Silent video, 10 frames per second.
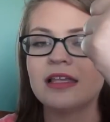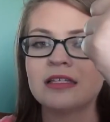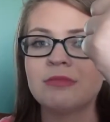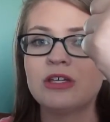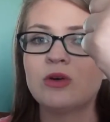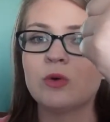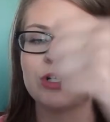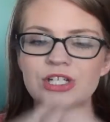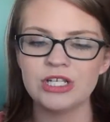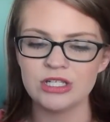is gonna be
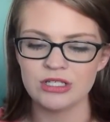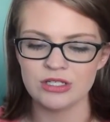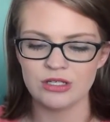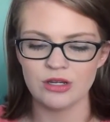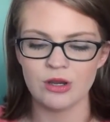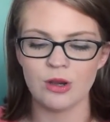gorgeous